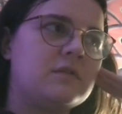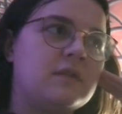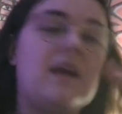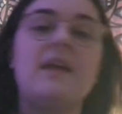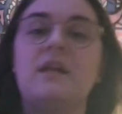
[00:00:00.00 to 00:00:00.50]

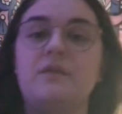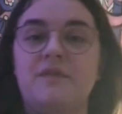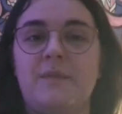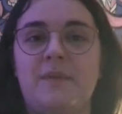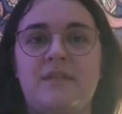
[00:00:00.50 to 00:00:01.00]
that I held
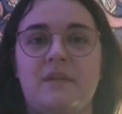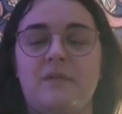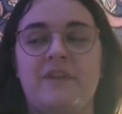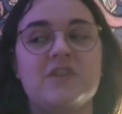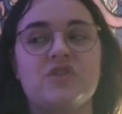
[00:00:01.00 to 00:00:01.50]
for
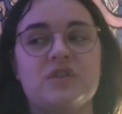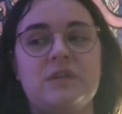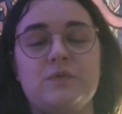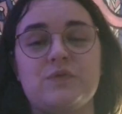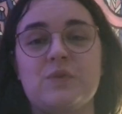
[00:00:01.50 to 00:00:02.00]
myself, actually,
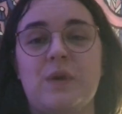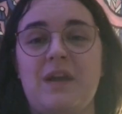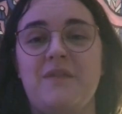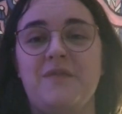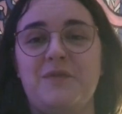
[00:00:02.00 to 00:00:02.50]
which was
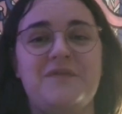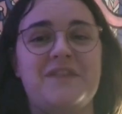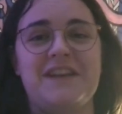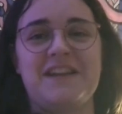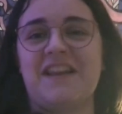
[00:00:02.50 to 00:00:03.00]
quite a fun
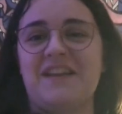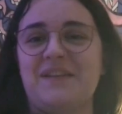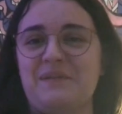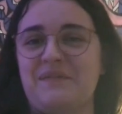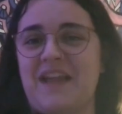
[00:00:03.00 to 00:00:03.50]
thing, that it
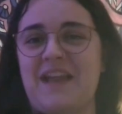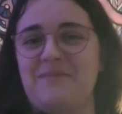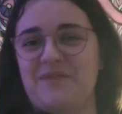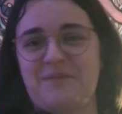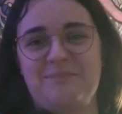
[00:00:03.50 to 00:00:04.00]
sort of came
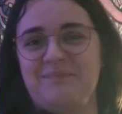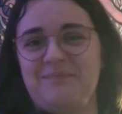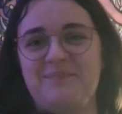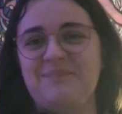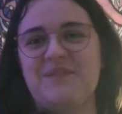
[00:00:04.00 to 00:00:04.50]
from,
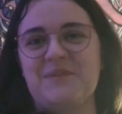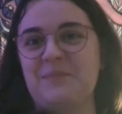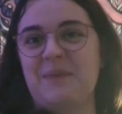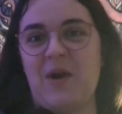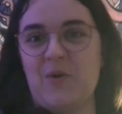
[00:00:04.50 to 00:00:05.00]

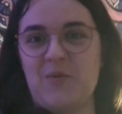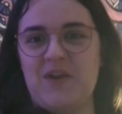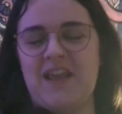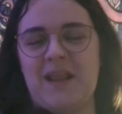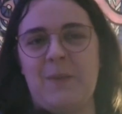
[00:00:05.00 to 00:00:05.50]
my own
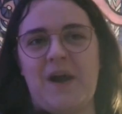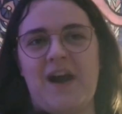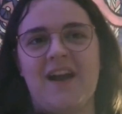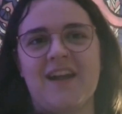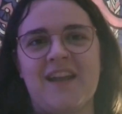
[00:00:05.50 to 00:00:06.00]
inner
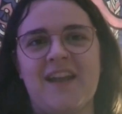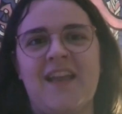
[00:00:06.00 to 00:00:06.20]
work.